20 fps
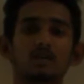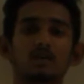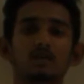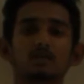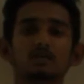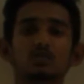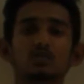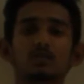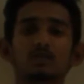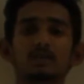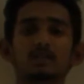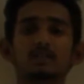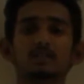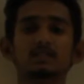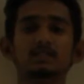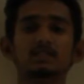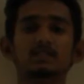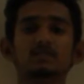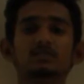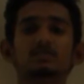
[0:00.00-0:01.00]
So with
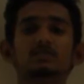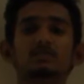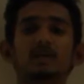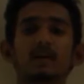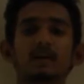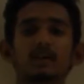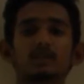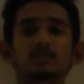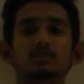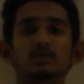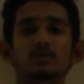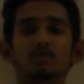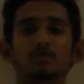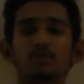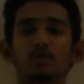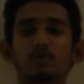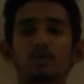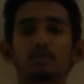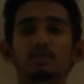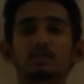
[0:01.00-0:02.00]
this new strategy of
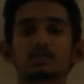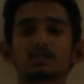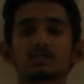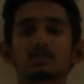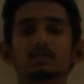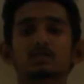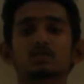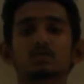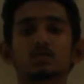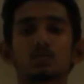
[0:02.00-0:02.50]
doing business